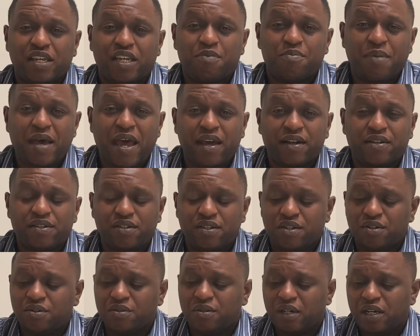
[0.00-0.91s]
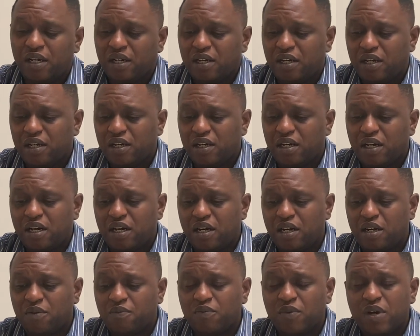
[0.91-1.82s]
I hope you
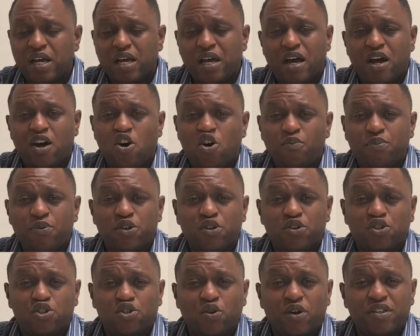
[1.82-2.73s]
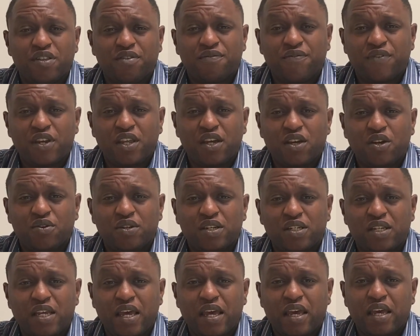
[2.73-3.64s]
enjoyed the video today. You know, we gave a
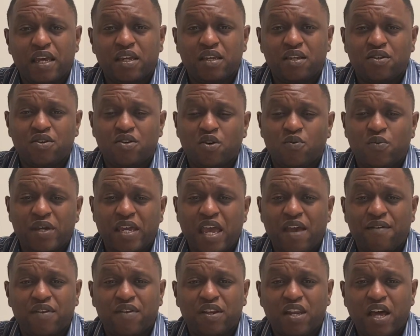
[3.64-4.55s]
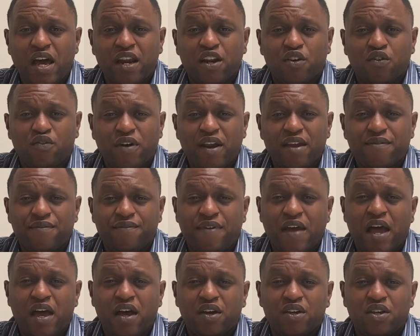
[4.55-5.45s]
lot of great value. There's a lot of
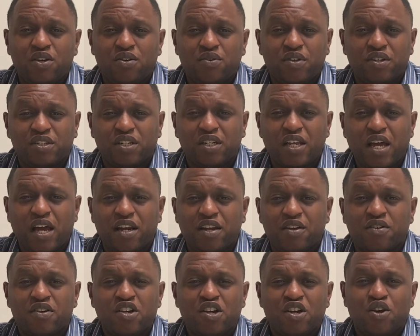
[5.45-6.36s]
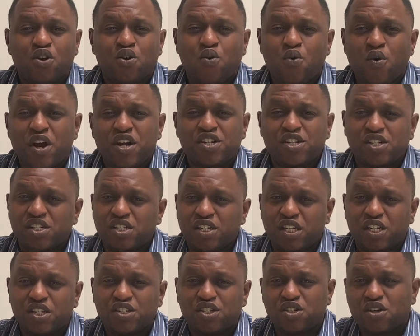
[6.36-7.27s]
questions and concerns of how to
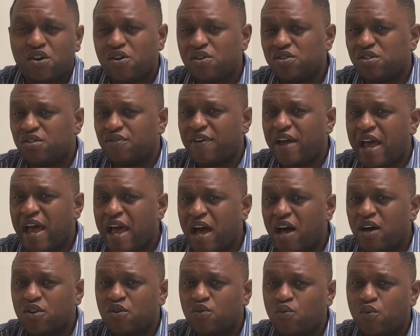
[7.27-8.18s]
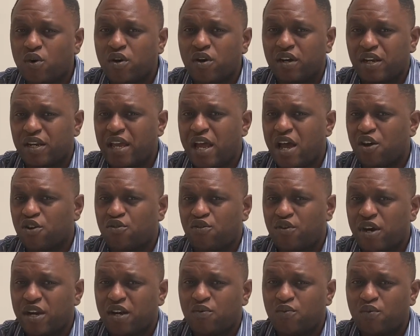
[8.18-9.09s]
work and how credit works and
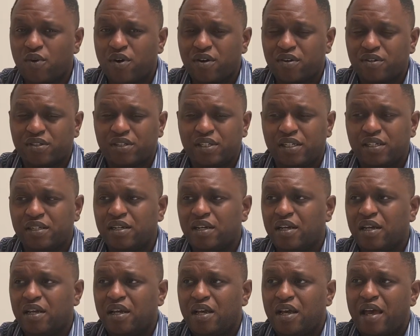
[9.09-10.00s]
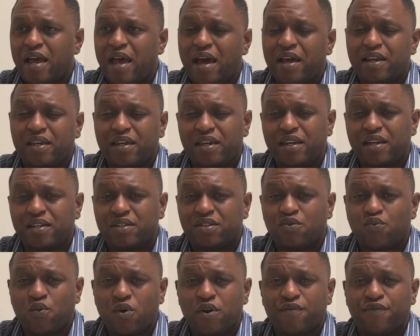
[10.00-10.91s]
how to get it to work for you.
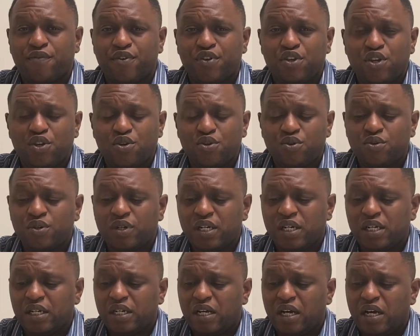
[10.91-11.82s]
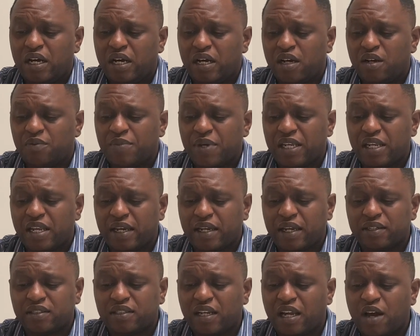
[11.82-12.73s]
And like I said, I will love to
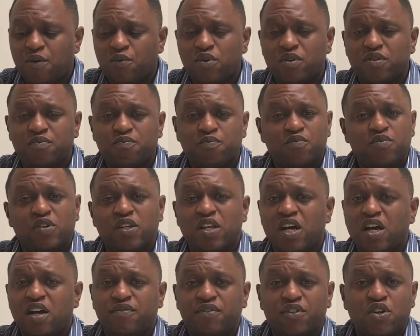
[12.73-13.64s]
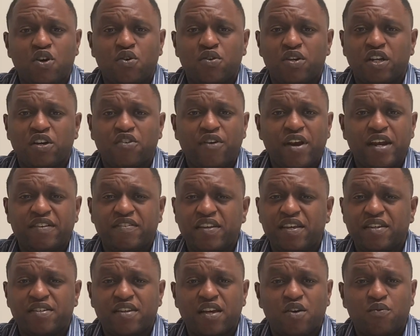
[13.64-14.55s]
go into great detail with you if you
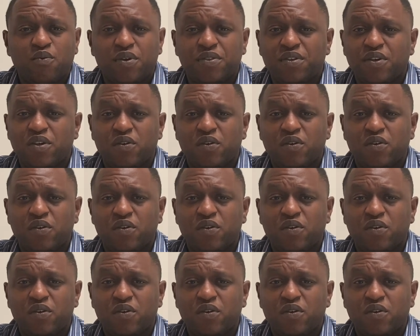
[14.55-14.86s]
leave a comment